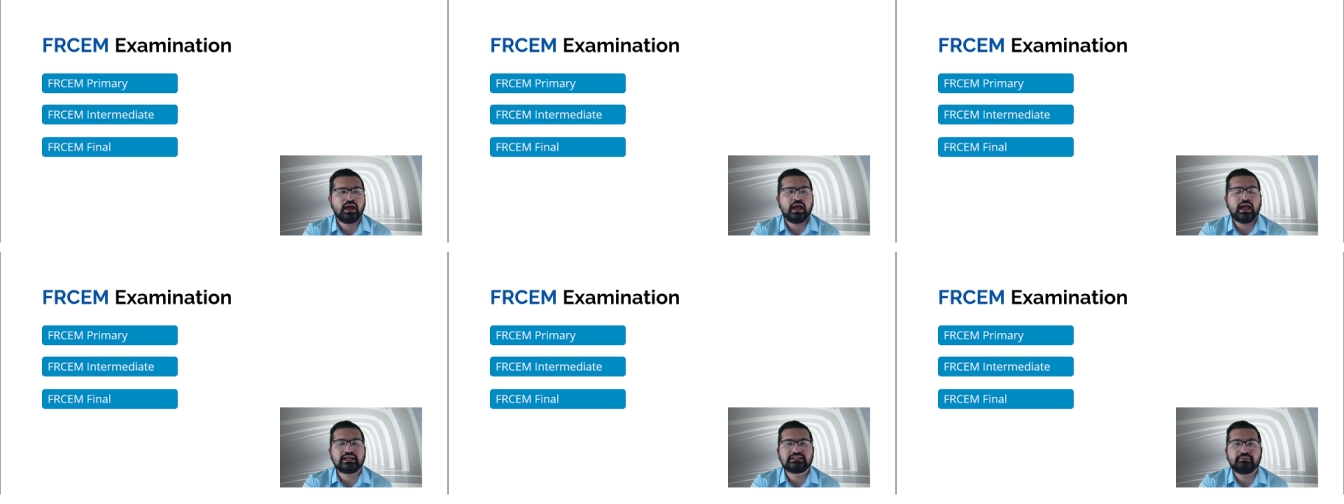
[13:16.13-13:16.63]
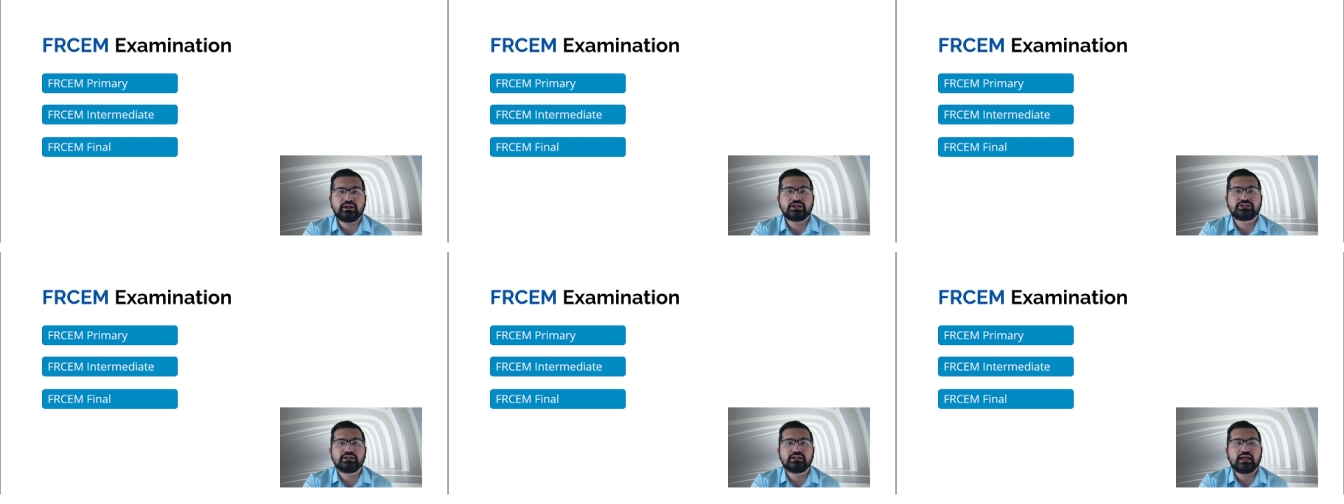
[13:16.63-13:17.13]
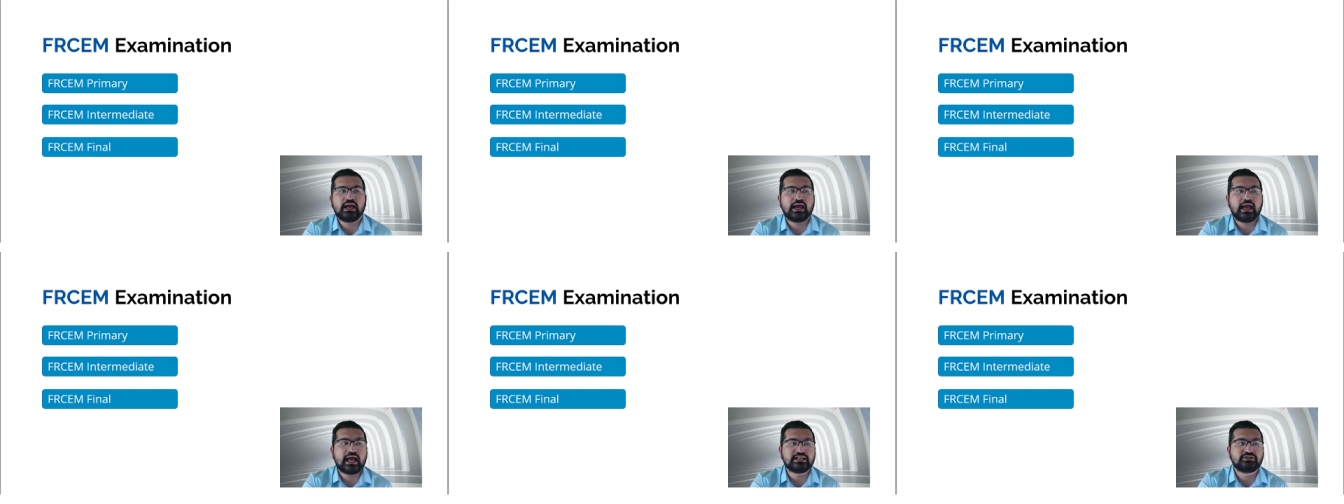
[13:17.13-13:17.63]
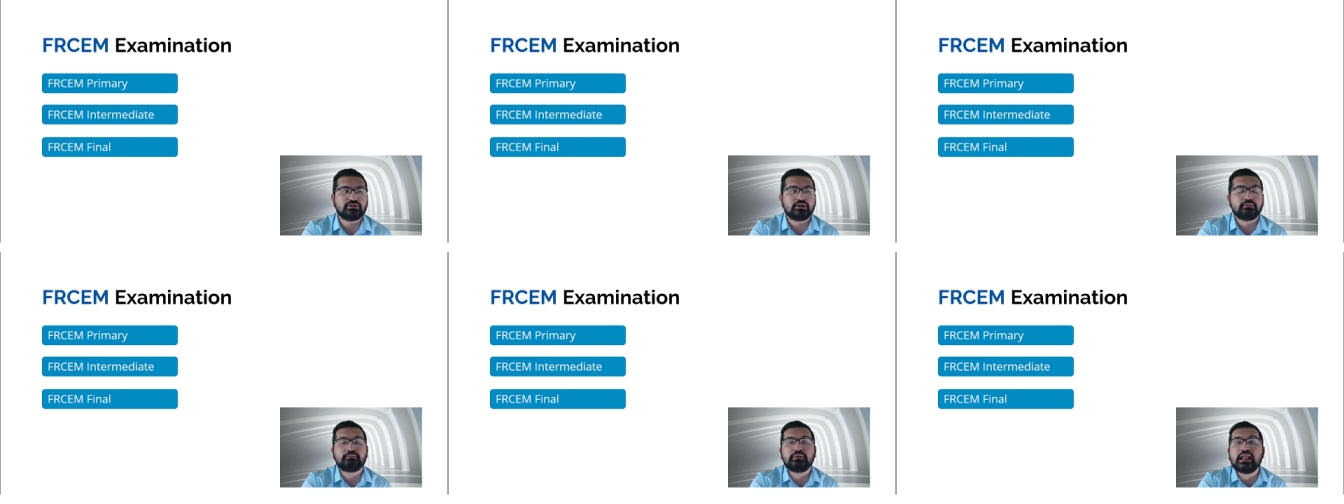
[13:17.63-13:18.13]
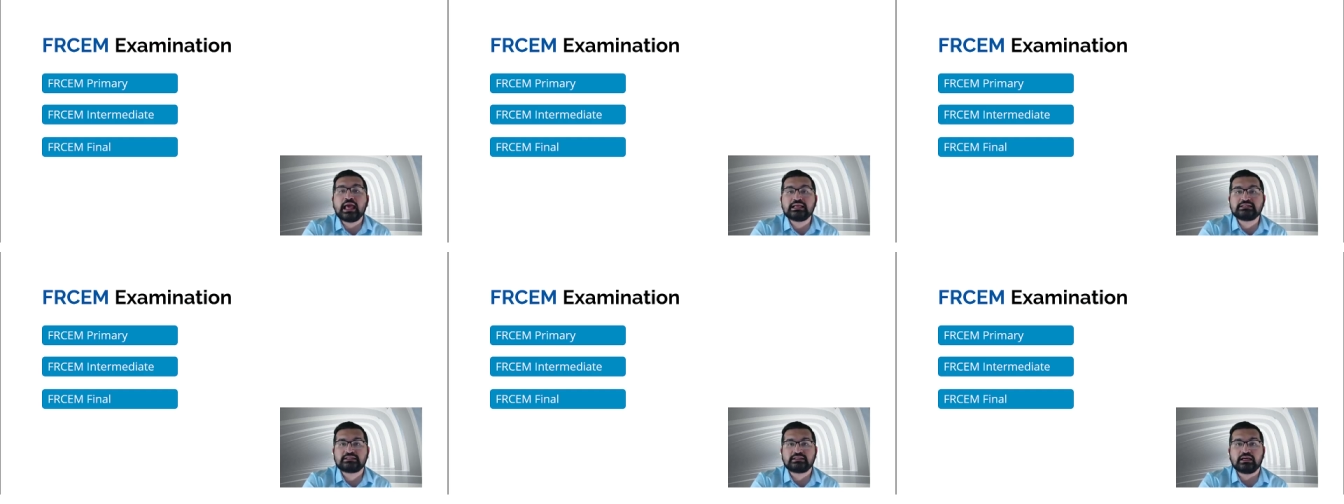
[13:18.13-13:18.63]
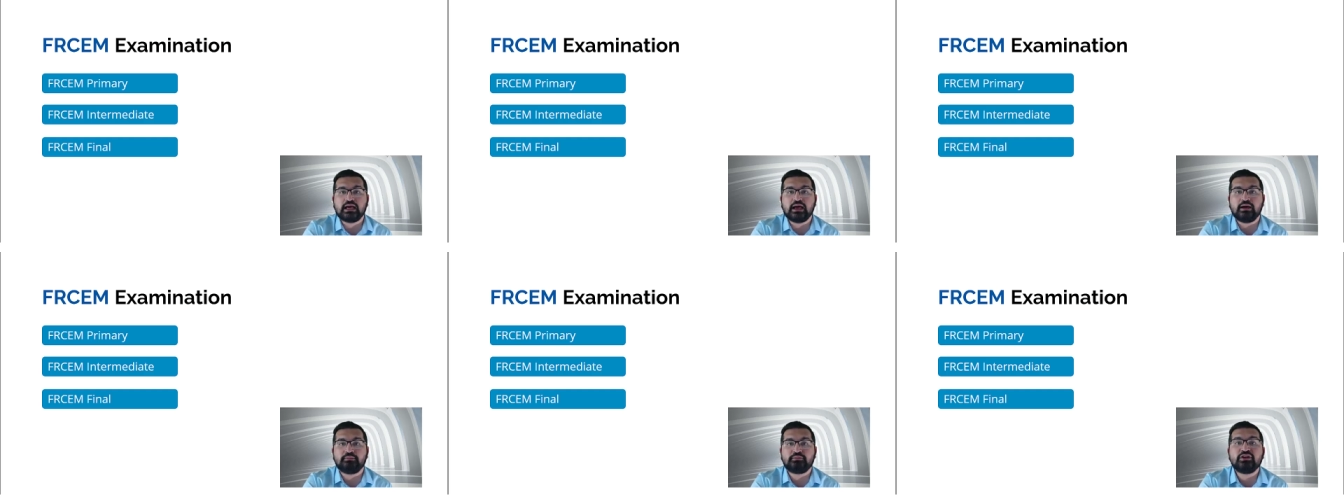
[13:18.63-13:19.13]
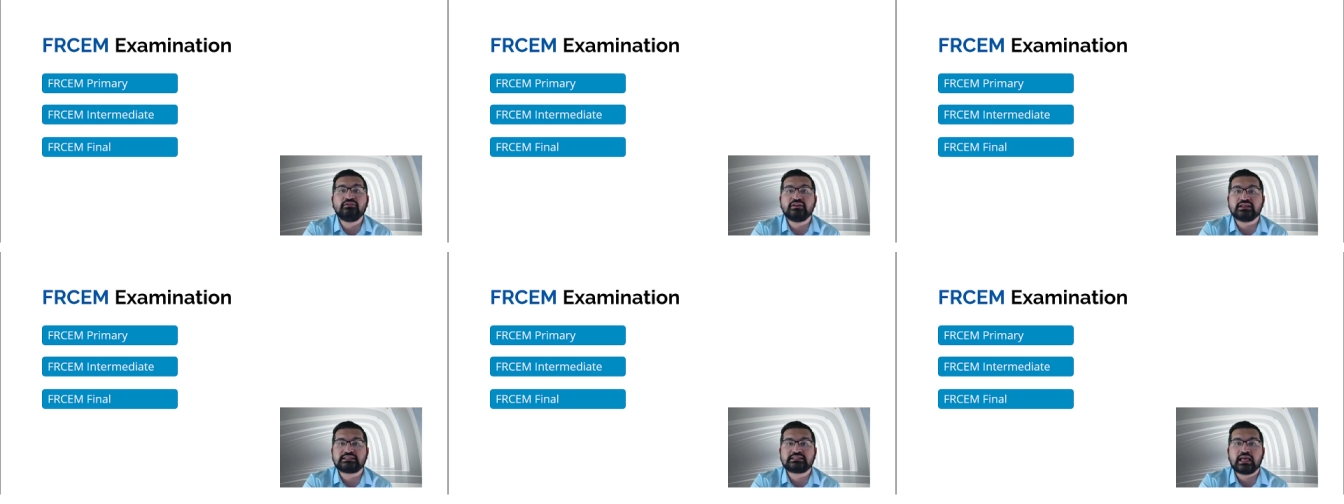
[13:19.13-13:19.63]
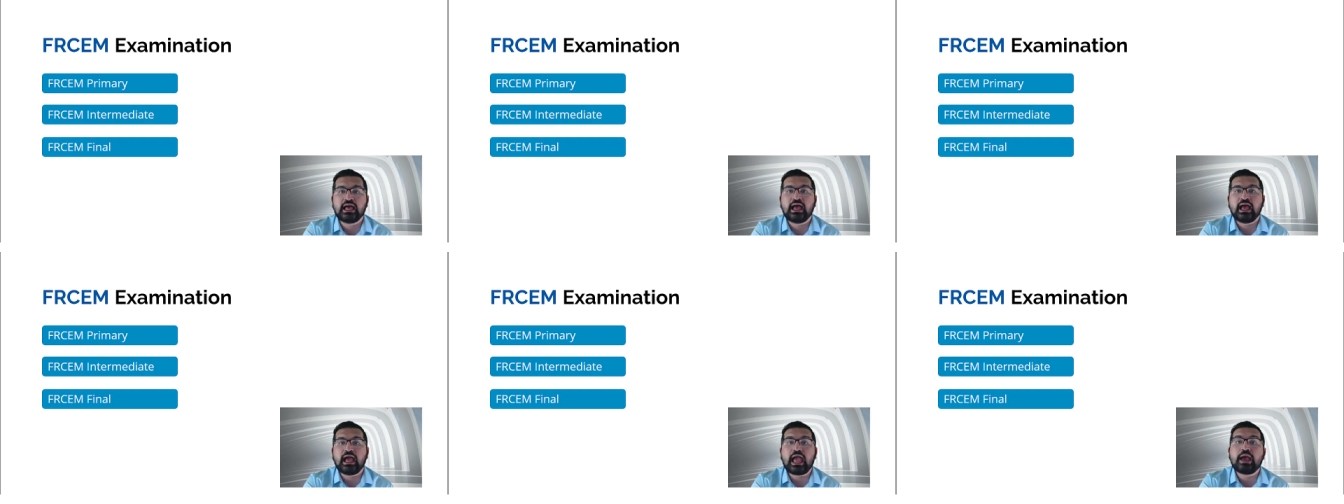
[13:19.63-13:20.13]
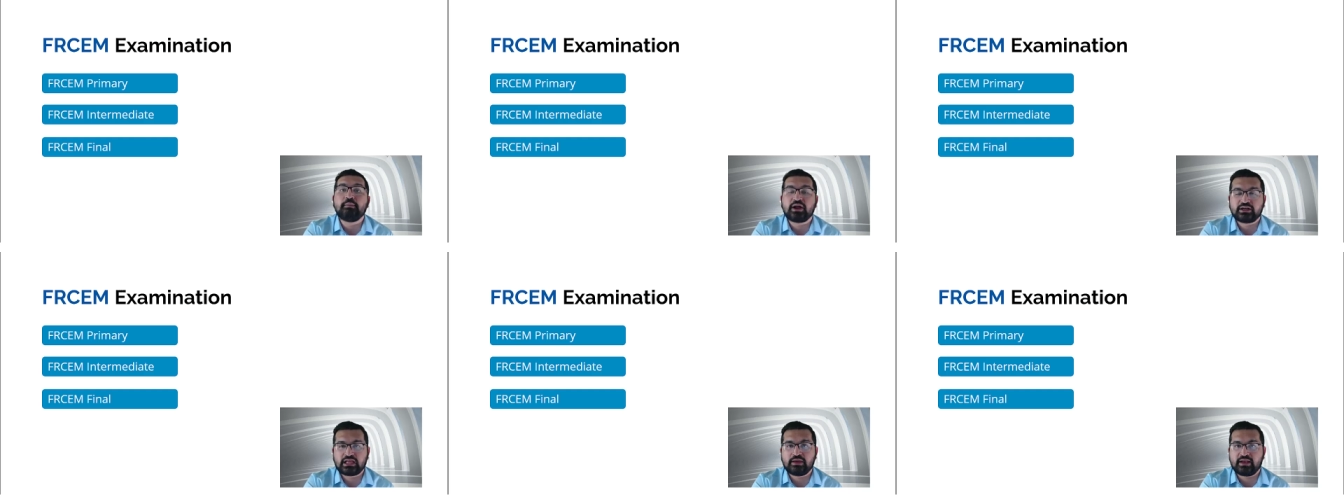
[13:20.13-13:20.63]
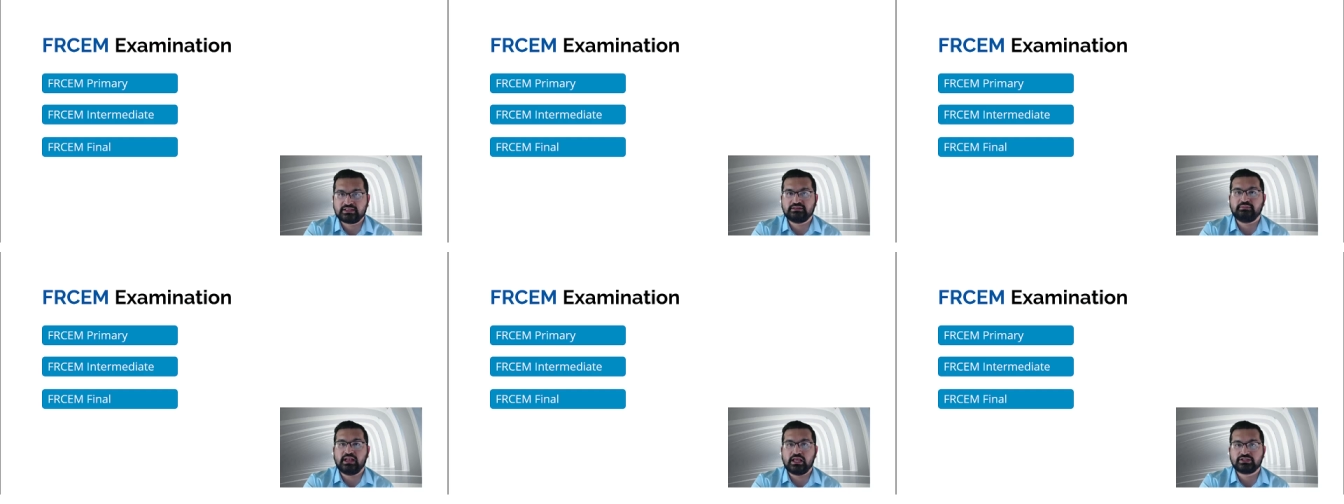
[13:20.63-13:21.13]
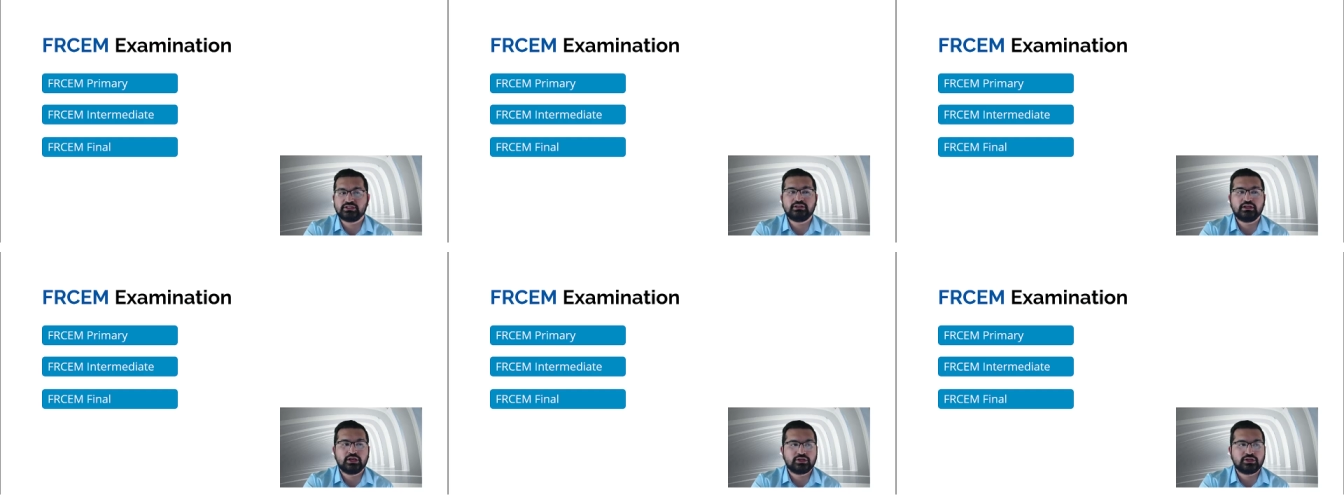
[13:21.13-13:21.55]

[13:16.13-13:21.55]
examination uh, has replaced uh, previous MRCEM examination.